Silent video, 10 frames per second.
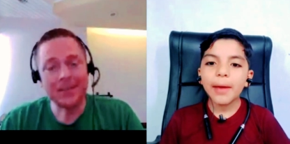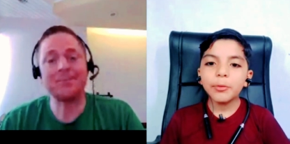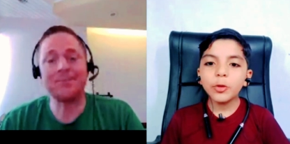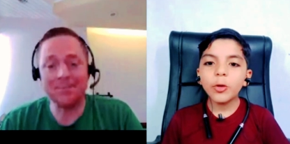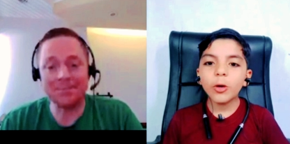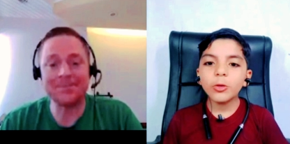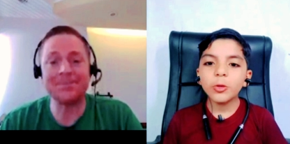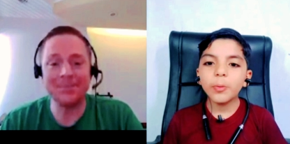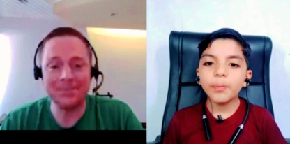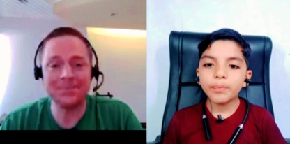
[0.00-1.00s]
Speaker 1: I have to
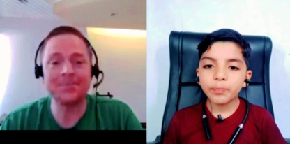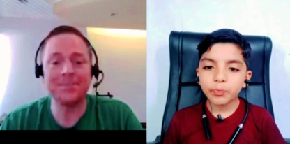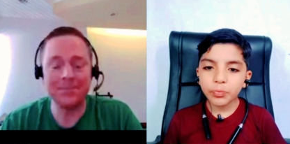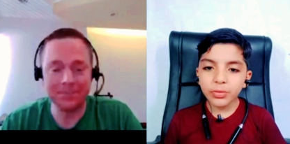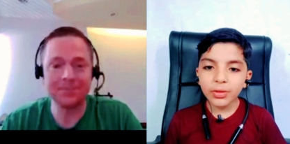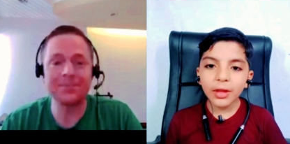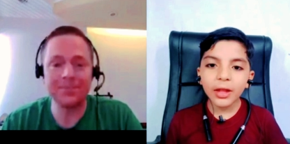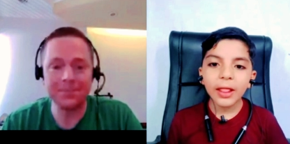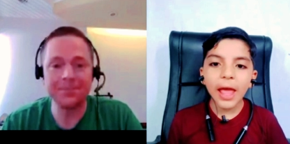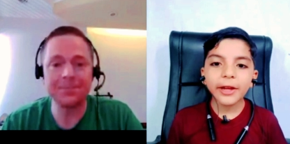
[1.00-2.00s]
go to
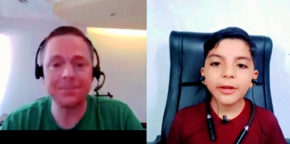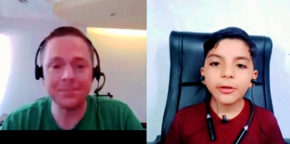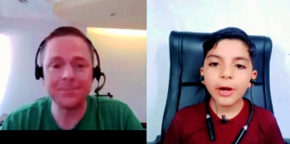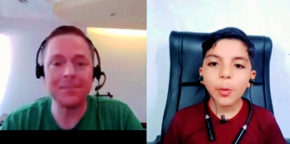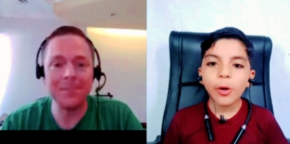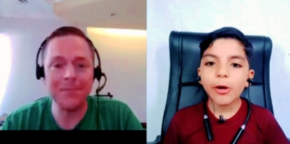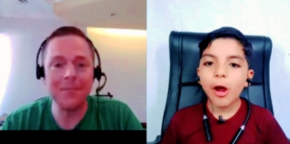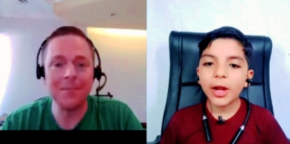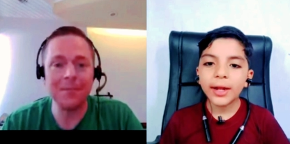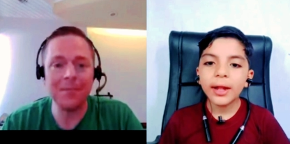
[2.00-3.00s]
like a river
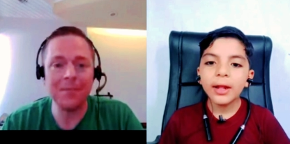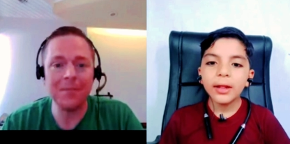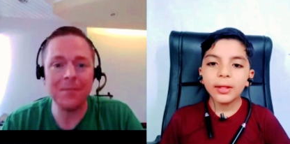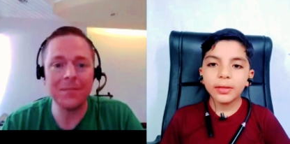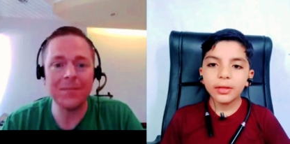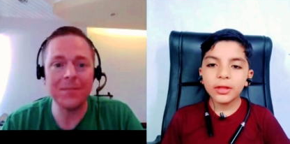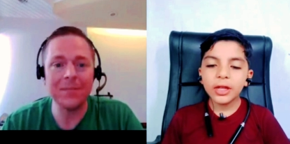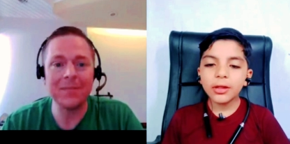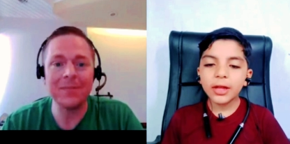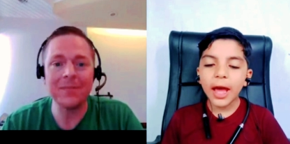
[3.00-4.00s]
or
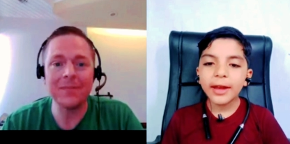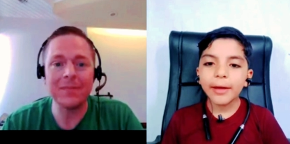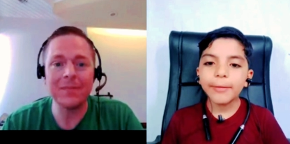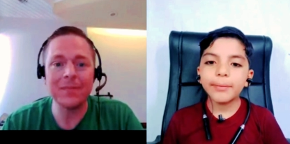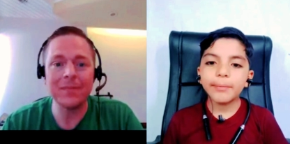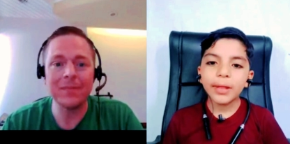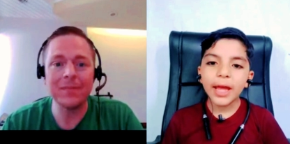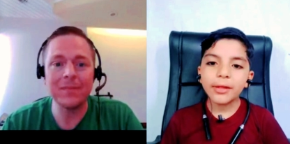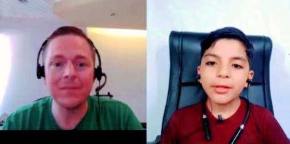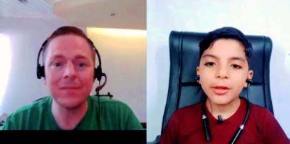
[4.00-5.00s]
these kind of
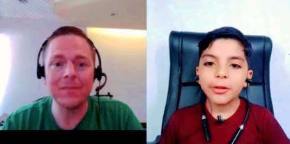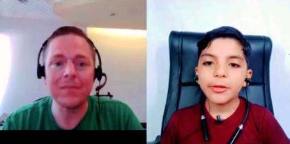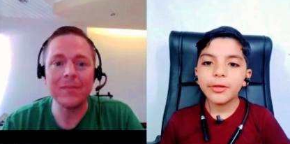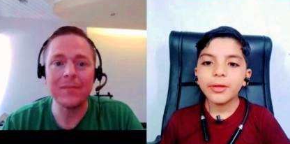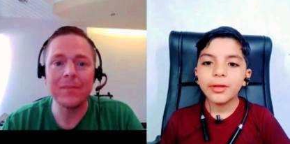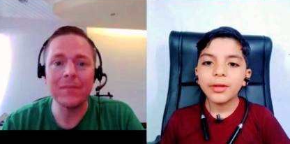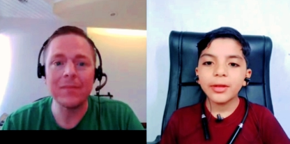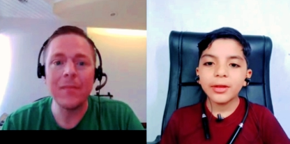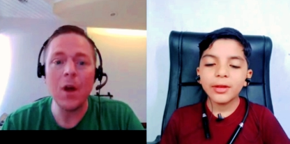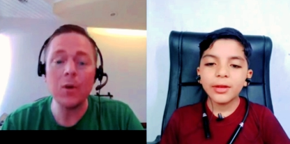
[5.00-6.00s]
places.
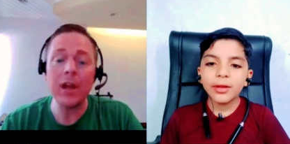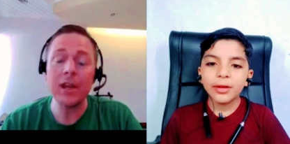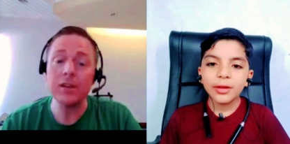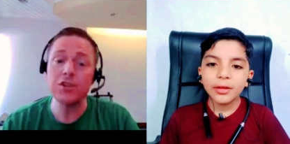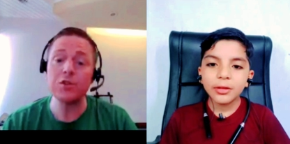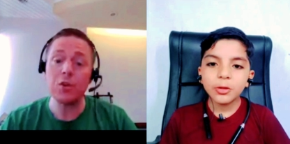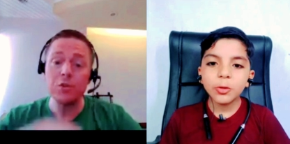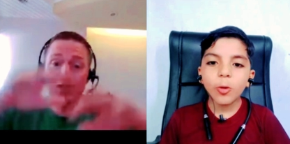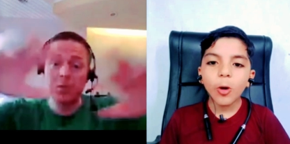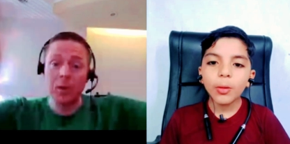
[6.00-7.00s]
Speaker 2: Okay, do you go
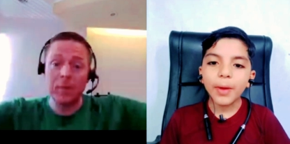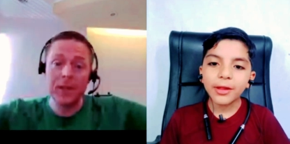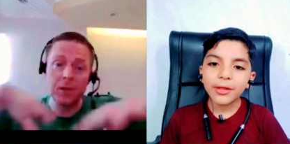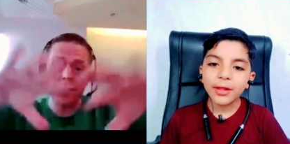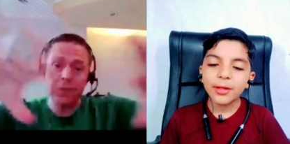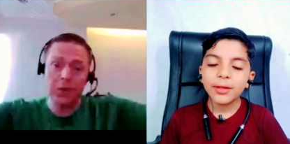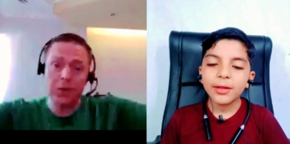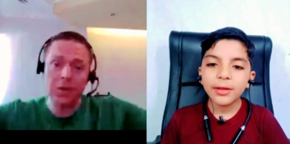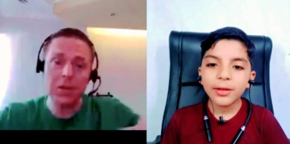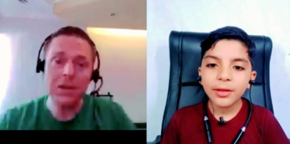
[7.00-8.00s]
swimming
Speaker 1: oh in the
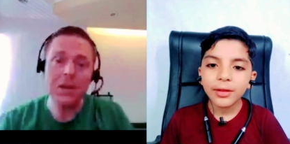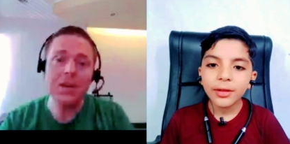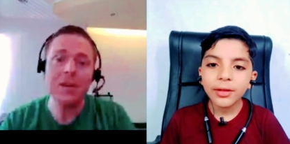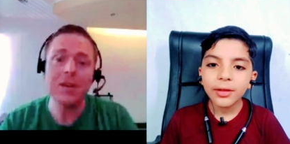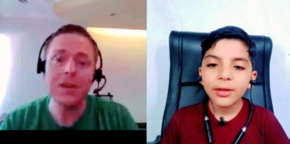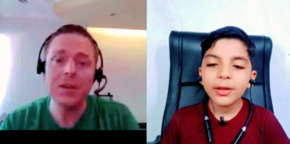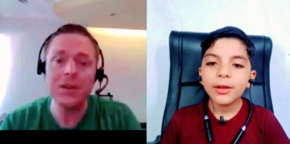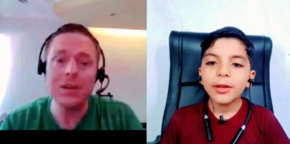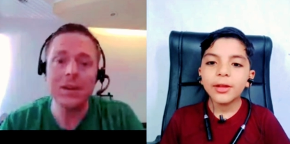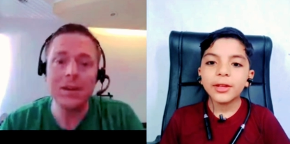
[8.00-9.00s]
river?
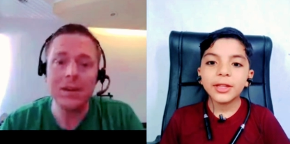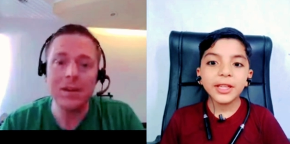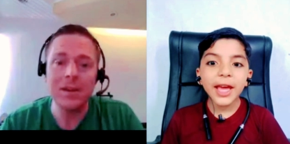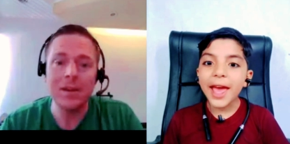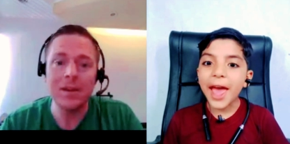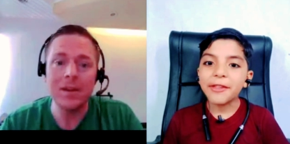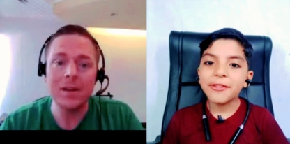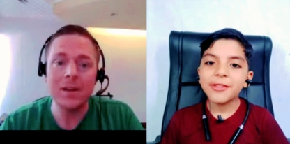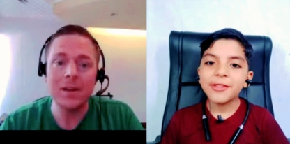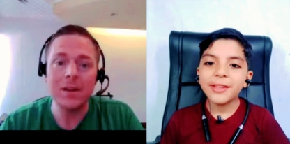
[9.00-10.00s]
God.
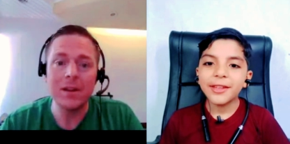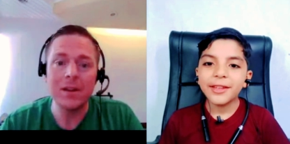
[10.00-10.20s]
Yes.